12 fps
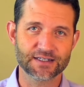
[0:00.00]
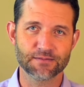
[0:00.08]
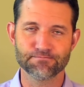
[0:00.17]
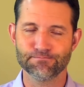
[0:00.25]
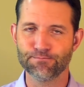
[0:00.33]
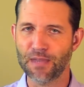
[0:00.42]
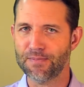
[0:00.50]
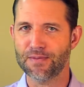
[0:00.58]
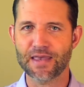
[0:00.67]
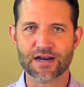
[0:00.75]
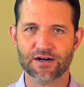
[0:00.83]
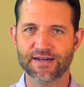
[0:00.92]
and maybe
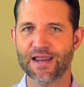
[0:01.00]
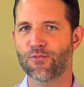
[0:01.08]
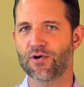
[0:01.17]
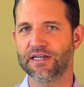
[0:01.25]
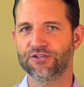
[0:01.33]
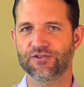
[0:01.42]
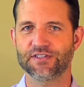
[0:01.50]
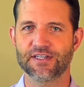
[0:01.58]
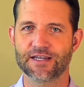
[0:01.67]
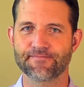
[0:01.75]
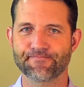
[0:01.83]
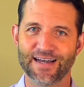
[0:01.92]
make our day more
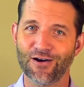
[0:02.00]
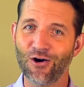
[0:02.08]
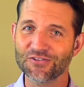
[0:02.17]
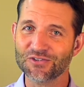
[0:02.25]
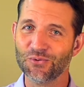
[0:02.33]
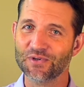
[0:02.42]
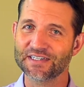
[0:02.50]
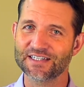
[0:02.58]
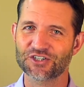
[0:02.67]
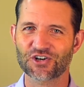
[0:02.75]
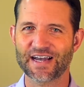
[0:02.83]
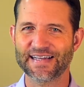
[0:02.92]
interesting. I also wanted to
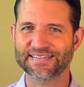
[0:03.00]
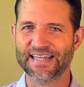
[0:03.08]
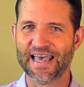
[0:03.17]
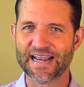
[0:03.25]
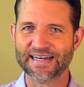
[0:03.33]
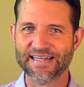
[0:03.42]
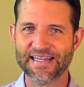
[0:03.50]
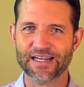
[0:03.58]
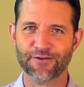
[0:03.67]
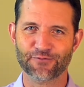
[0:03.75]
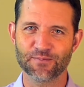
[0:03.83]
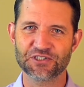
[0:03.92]
try a
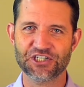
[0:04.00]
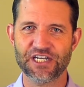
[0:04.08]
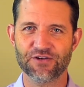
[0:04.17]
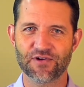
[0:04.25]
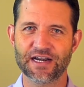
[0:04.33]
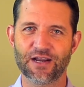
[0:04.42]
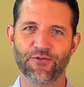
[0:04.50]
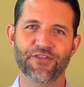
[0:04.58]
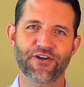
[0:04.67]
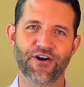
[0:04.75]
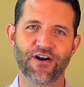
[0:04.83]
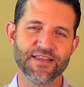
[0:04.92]
technique from chi running with
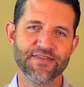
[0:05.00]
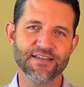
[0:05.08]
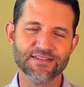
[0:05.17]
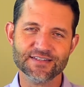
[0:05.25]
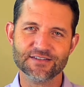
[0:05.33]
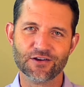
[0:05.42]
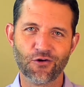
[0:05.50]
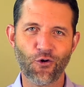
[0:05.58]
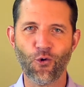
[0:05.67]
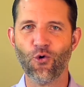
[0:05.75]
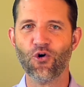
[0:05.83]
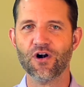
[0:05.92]
her, and this is the
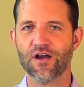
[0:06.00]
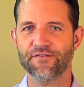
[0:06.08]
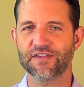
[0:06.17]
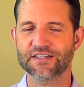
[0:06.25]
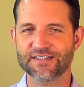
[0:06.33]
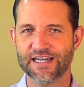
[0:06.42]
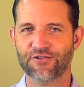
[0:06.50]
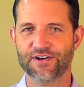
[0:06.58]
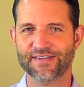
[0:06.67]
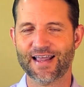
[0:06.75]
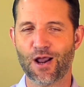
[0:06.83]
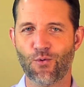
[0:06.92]
core of the
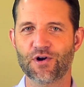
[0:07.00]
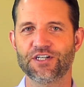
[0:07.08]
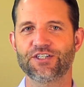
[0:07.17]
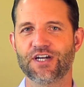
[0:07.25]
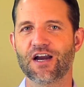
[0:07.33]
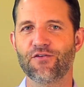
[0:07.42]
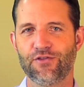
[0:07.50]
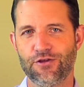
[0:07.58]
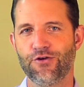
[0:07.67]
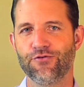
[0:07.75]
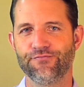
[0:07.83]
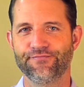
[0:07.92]
secret that I want to share with
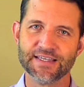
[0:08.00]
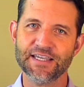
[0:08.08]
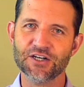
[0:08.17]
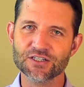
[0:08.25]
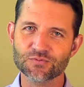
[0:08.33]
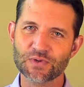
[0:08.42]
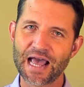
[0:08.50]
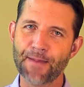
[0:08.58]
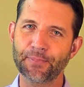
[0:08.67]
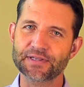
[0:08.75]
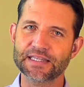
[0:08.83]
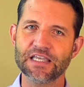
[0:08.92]
you. Here's what I
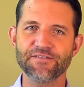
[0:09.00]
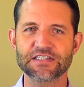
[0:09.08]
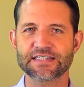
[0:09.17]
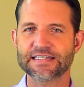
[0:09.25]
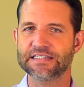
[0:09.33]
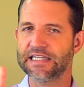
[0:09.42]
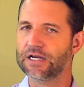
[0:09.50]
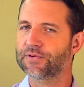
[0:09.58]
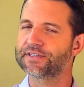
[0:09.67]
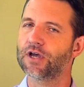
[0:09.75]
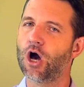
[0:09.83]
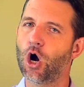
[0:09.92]
believe is the
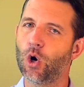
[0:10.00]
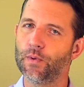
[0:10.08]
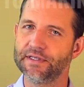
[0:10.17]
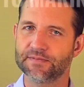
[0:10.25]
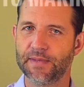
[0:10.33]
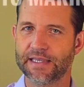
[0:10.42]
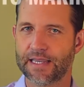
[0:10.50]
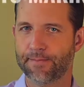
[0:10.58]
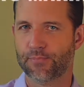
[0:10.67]
secret to always making